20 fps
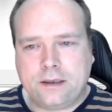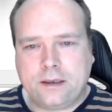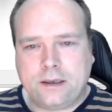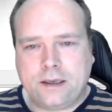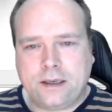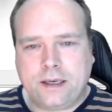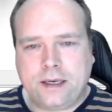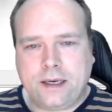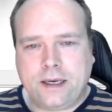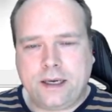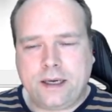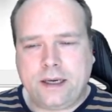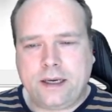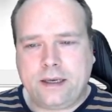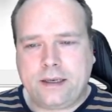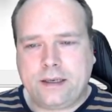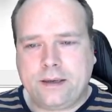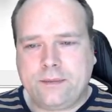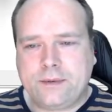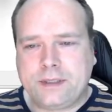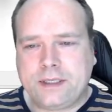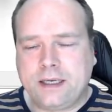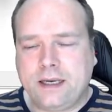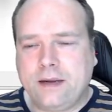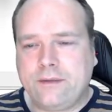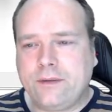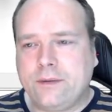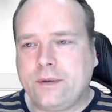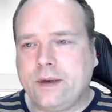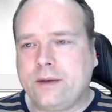And then we still
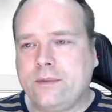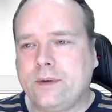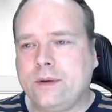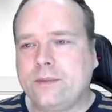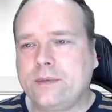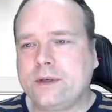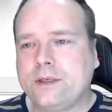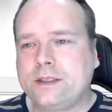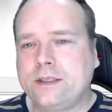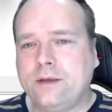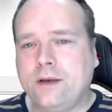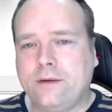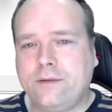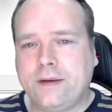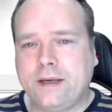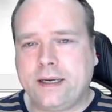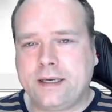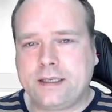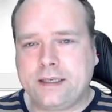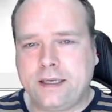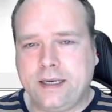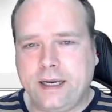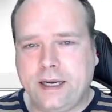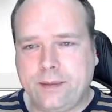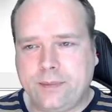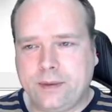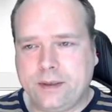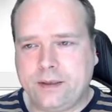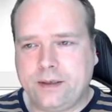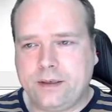have the red one because nothing actually
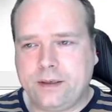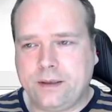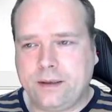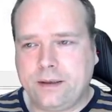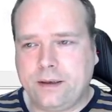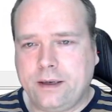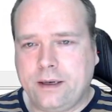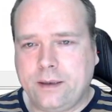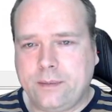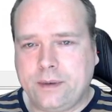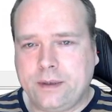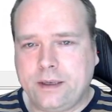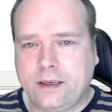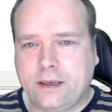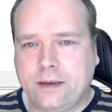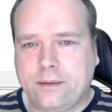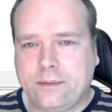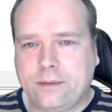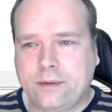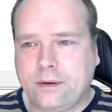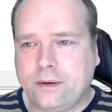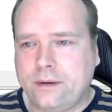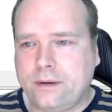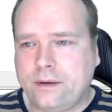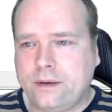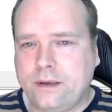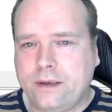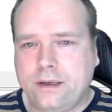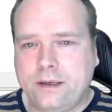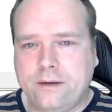happened there
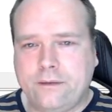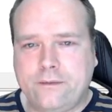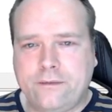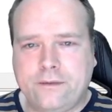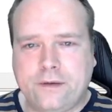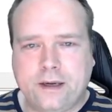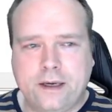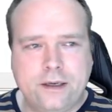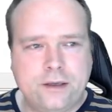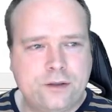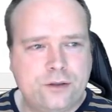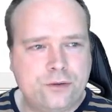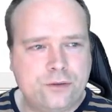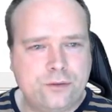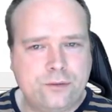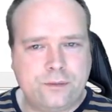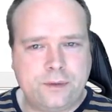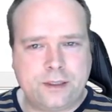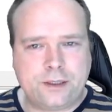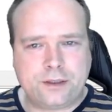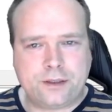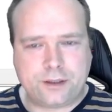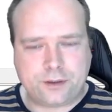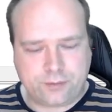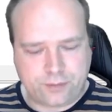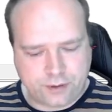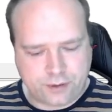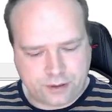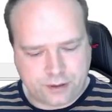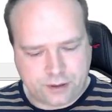on the file 2. Let us
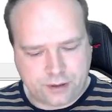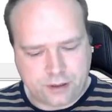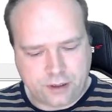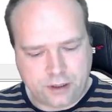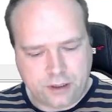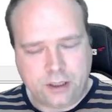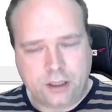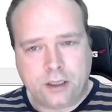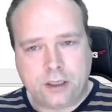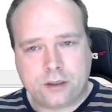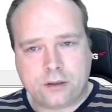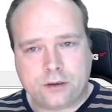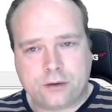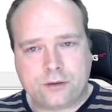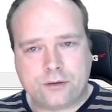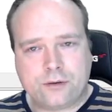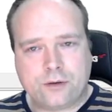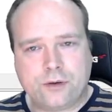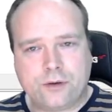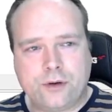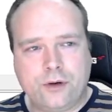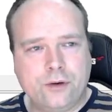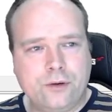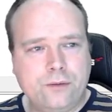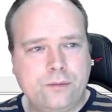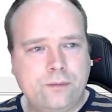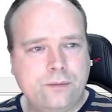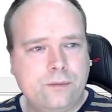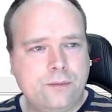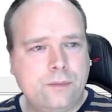just press Control Q.